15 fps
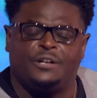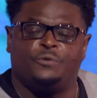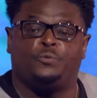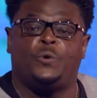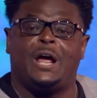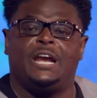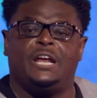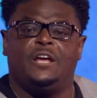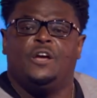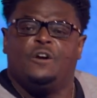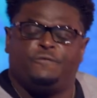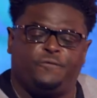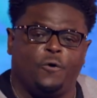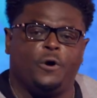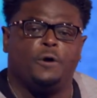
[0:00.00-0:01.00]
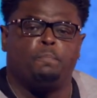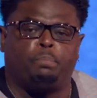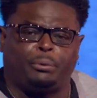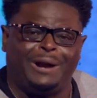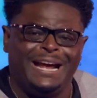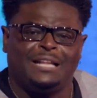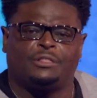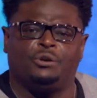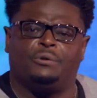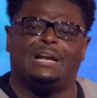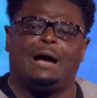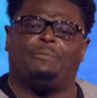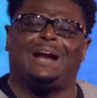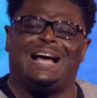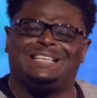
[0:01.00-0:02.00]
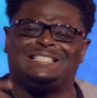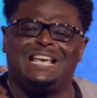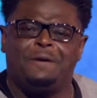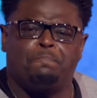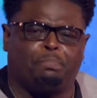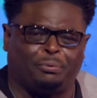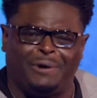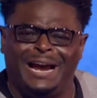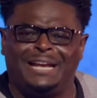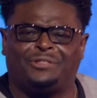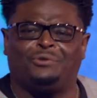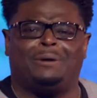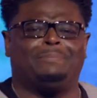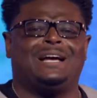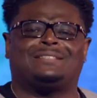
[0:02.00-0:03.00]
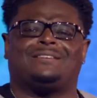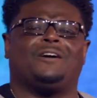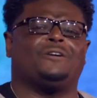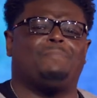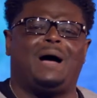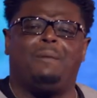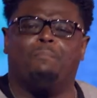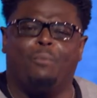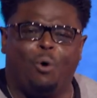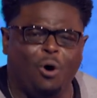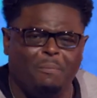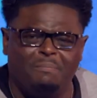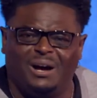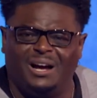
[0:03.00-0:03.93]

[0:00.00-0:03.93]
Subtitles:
there ready for a breakthrough. Now, when I say breakthrough, I'm not talking about more